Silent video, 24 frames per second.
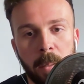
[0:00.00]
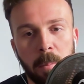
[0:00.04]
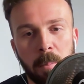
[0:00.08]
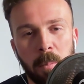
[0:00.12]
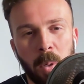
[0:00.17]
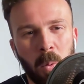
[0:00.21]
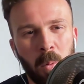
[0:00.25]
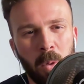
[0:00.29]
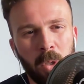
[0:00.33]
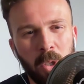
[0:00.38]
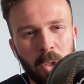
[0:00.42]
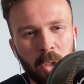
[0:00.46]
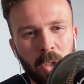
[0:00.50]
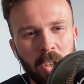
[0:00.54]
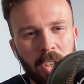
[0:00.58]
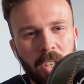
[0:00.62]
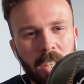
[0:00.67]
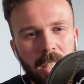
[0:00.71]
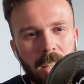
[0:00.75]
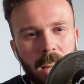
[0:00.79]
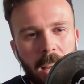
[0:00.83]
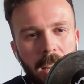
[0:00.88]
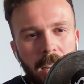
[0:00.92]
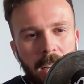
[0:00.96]
But wouldn't you
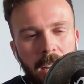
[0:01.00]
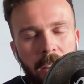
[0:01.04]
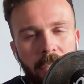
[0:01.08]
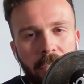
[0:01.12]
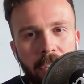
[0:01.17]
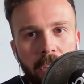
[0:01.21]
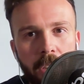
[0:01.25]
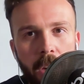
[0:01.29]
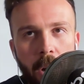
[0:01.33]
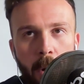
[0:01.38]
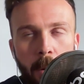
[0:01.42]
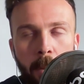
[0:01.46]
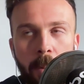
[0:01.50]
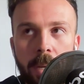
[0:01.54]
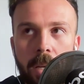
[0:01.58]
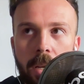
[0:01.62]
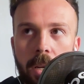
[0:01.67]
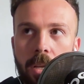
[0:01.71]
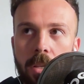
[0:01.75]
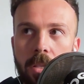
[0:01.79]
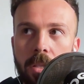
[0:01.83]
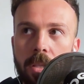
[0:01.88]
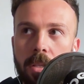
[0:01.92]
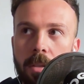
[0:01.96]
just stay and have a go?
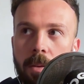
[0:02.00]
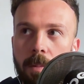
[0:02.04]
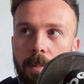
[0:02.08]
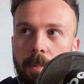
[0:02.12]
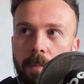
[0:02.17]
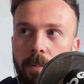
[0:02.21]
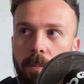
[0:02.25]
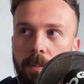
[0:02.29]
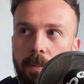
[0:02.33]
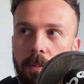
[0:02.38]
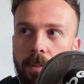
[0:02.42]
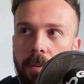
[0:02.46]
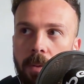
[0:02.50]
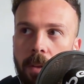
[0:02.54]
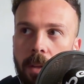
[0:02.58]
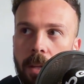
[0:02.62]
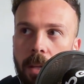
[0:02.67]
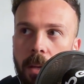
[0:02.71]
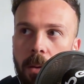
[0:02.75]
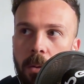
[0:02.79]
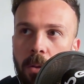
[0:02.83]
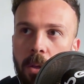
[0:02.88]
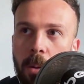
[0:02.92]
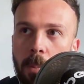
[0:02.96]
Because
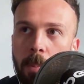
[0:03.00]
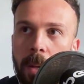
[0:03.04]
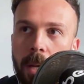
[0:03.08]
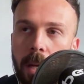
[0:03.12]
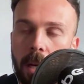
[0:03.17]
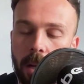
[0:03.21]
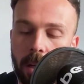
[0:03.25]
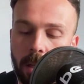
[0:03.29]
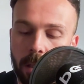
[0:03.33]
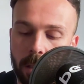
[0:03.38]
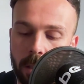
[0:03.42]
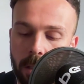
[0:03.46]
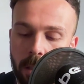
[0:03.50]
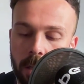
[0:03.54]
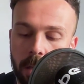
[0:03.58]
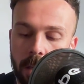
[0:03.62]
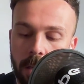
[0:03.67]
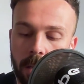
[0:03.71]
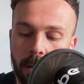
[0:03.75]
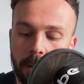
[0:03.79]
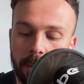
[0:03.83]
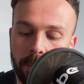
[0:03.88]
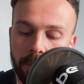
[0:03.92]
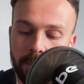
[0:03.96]
it was a bit like
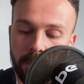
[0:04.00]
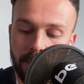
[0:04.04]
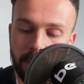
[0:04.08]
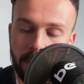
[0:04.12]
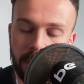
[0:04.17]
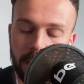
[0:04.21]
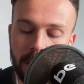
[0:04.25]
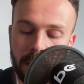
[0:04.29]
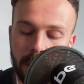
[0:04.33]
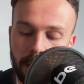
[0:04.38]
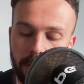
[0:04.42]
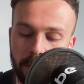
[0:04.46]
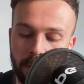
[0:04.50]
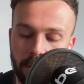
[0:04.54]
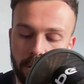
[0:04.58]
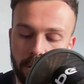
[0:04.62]
the Steven